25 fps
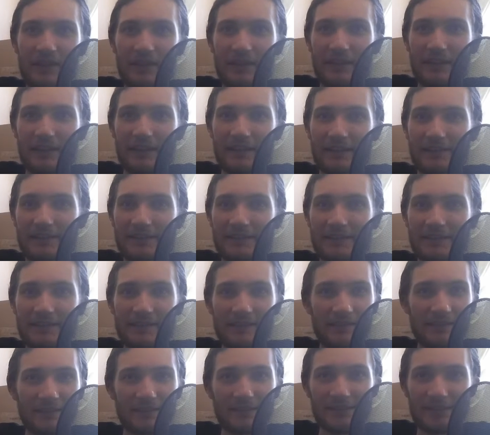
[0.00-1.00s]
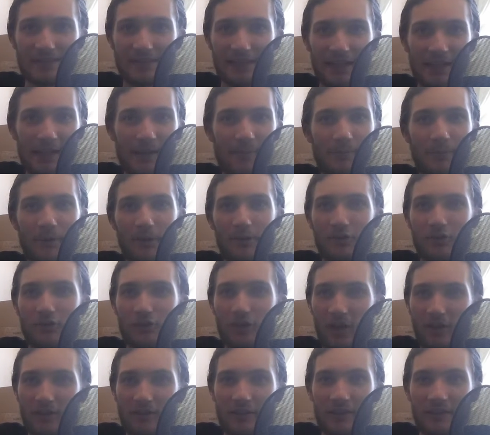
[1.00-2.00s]
It's set up a
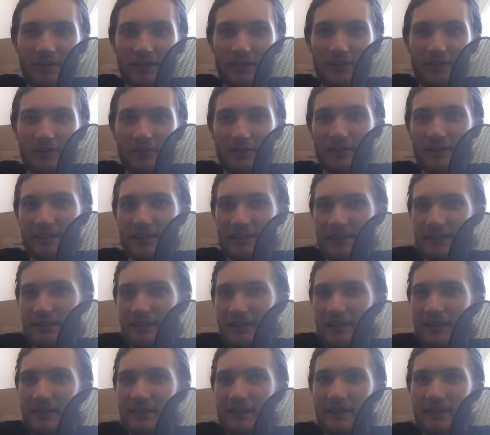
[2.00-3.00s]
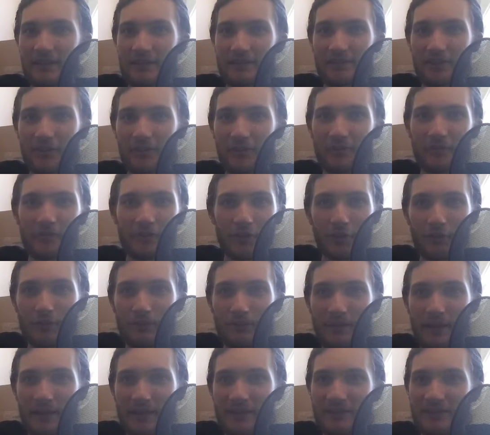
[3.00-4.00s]
lot like Unity. It's all
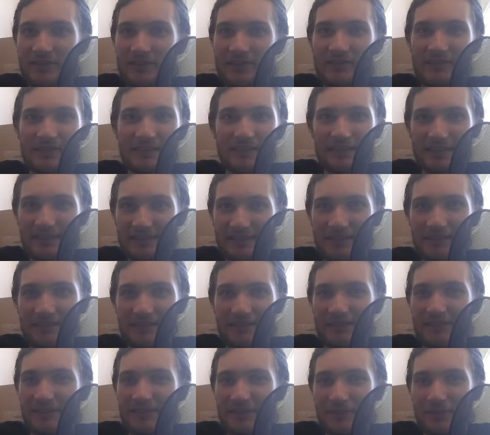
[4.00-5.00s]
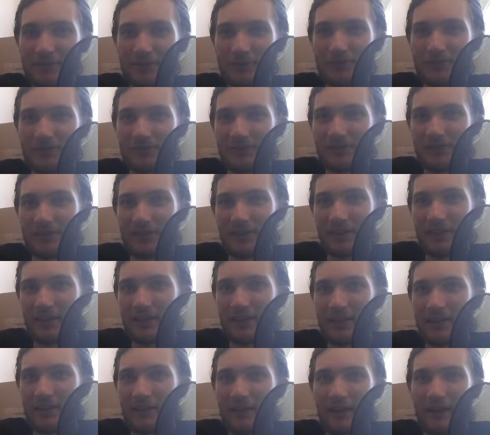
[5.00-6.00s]
node-based, easy to use.
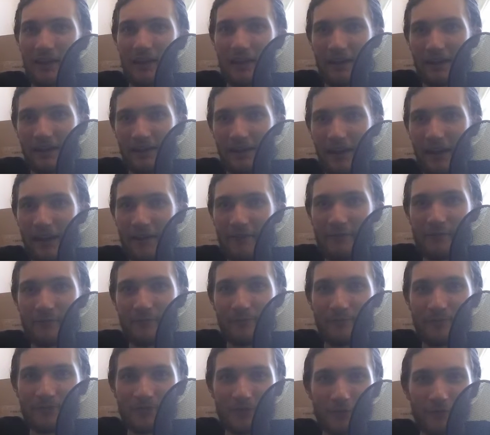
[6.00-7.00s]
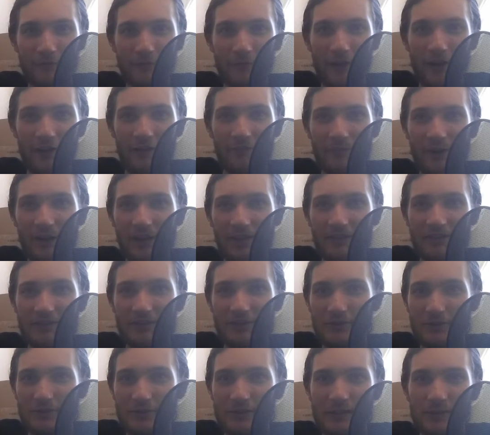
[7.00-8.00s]
So far I've made a
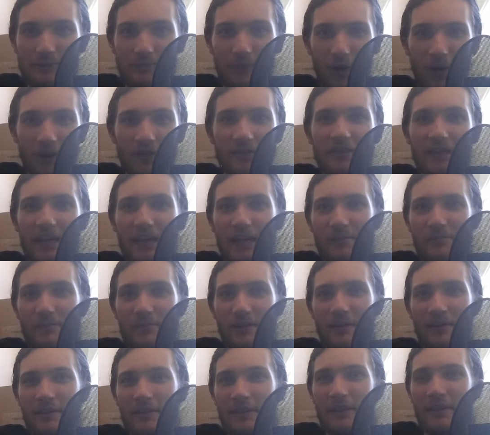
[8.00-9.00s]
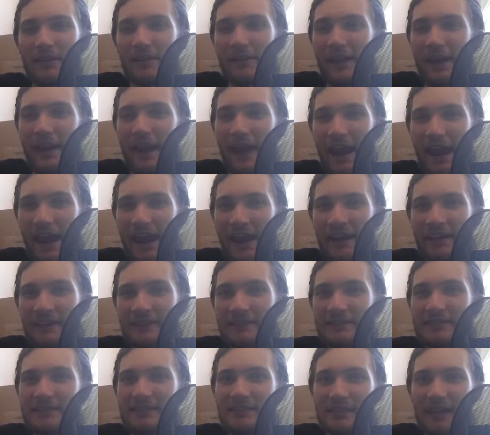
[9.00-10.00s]
2D Pong game,
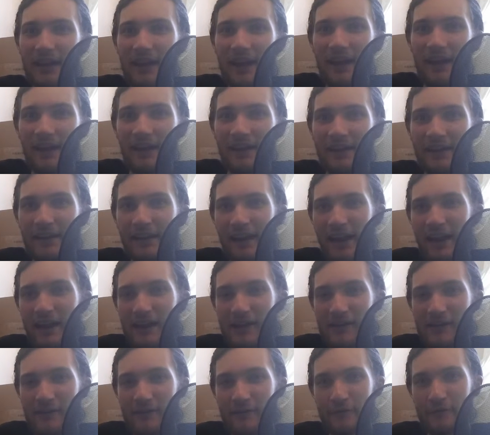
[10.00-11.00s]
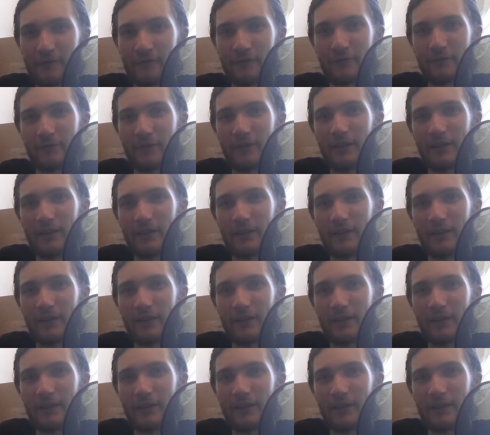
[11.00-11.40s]
and I've